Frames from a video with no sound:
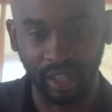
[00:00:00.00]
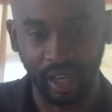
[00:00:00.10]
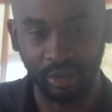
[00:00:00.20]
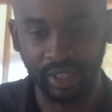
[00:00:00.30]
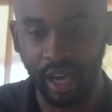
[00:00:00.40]

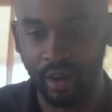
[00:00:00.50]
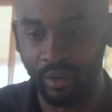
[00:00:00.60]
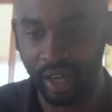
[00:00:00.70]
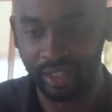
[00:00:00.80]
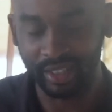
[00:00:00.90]
I was kind of
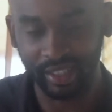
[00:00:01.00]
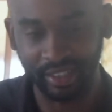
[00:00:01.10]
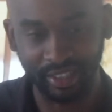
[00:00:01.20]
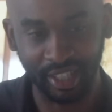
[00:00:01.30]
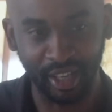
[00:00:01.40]
reckless at
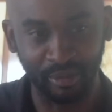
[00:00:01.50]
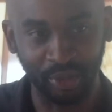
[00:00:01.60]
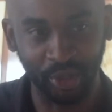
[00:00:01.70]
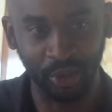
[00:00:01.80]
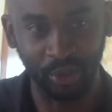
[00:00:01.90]
this time
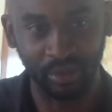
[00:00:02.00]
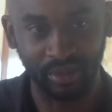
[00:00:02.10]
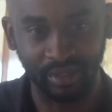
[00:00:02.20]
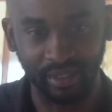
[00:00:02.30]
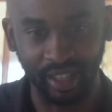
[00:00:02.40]
too,
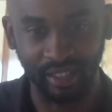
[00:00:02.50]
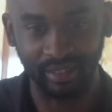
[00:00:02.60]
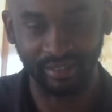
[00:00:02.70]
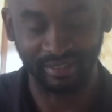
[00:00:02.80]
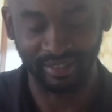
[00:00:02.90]
like
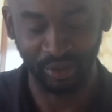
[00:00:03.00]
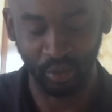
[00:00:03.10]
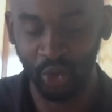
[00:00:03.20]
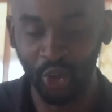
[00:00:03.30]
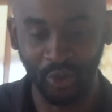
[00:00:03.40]

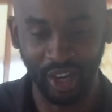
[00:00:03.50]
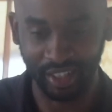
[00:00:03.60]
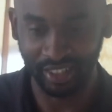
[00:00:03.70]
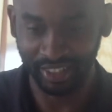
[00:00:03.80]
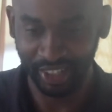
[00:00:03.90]
real
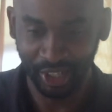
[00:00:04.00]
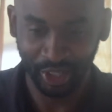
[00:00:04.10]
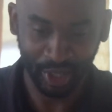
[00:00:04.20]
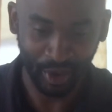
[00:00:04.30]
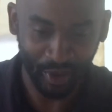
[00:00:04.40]
reckless.
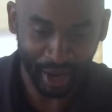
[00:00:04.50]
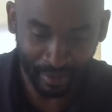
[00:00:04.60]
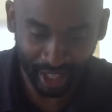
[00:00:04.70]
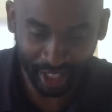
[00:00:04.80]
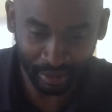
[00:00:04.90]
So I'm writing
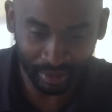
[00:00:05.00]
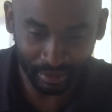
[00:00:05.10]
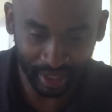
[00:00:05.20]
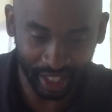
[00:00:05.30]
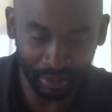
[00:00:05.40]
my
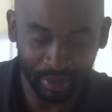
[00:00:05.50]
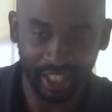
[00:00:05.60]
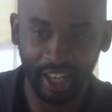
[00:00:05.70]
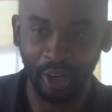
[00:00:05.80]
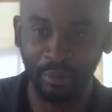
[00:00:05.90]
number
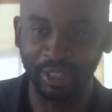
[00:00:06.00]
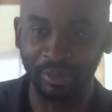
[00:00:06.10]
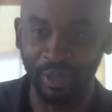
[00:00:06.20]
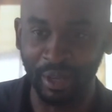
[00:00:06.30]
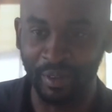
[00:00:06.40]
down on a piece of
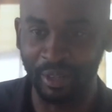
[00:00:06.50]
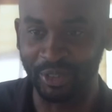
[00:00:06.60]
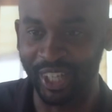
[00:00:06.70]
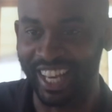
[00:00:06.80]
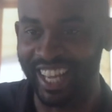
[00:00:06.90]
paper, and I'm
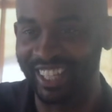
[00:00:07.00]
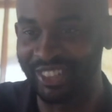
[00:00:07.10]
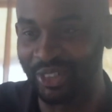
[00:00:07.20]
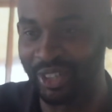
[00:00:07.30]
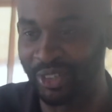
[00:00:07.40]
trying to head it
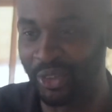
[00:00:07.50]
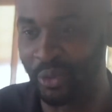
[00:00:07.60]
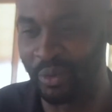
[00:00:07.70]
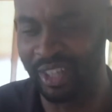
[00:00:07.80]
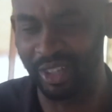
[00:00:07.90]
to her through the
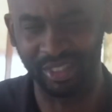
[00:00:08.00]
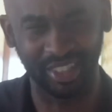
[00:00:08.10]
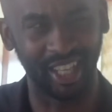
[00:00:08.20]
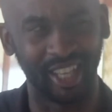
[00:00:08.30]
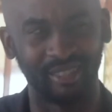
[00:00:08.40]
window. She's
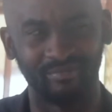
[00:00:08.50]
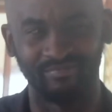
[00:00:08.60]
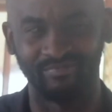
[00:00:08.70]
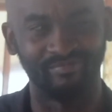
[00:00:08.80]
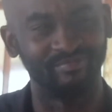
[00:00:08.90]
like,
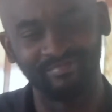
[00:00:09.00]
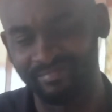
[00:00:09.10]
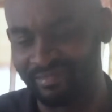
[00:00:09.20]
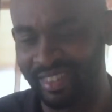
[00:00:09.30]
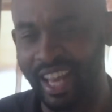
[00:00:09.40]

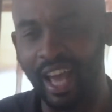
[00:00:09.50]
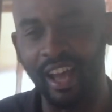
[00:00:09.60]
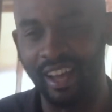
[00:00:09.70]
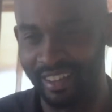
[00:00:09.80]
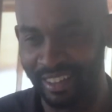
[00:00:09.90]

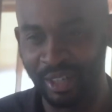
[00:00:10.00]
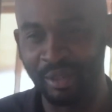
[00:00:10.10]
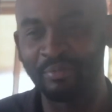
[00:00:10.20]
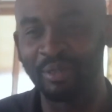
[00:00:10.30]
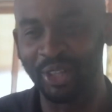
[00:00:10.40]
nah,
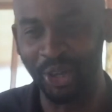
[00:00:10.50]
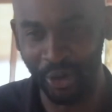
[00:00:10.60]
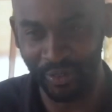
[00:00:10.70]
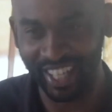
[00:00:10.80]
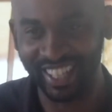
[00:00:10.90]
pull
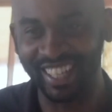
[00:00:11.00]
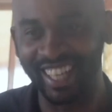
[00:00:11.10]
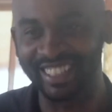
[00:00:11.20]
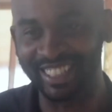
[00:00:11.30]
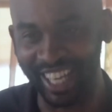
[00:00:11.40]
over at the
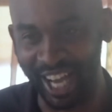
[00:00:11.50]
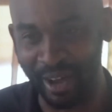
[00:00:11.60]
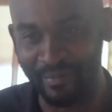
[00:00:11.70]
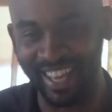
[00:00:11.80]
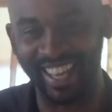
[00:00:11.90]
next stop.